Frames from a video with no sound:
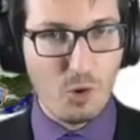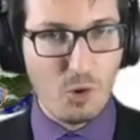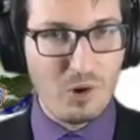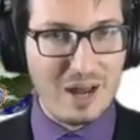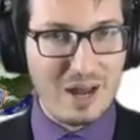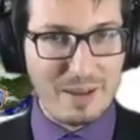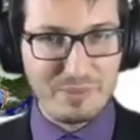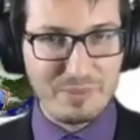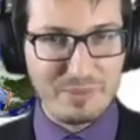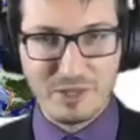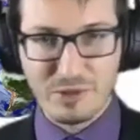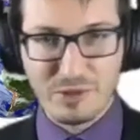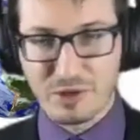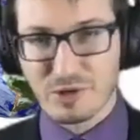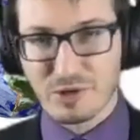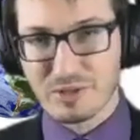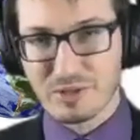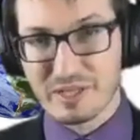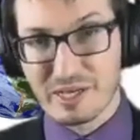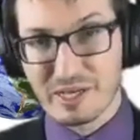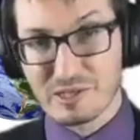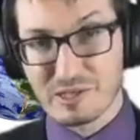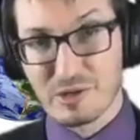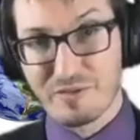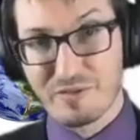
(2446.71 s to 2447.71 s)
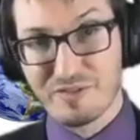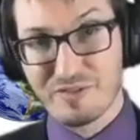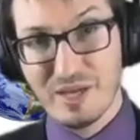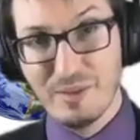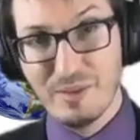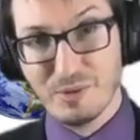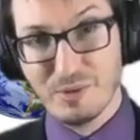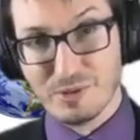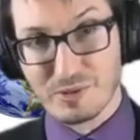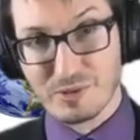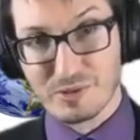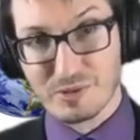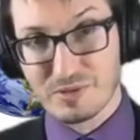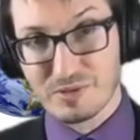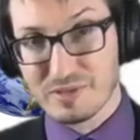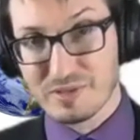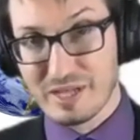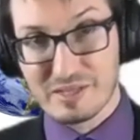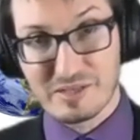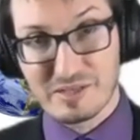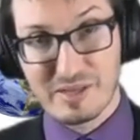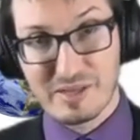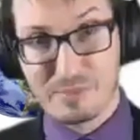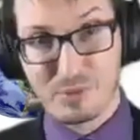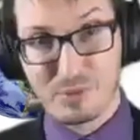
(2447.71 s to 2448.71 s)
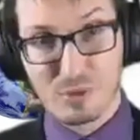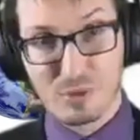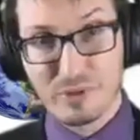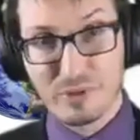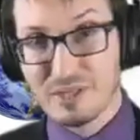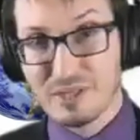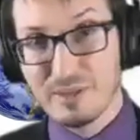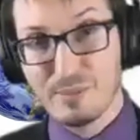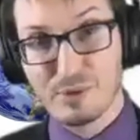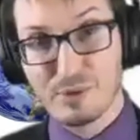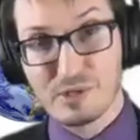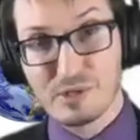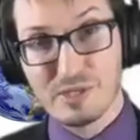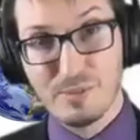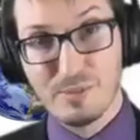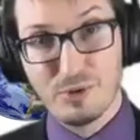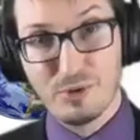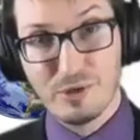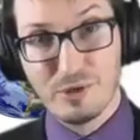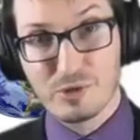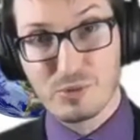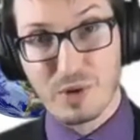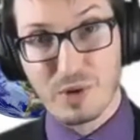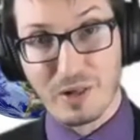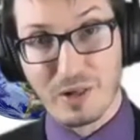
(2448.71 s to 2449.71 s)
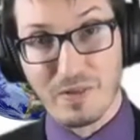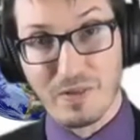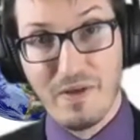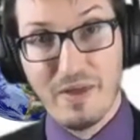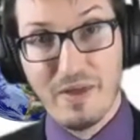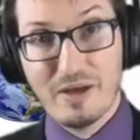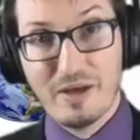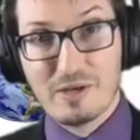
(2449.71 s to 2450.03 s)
OLAP in the context of tables. That's absolutely possible as well.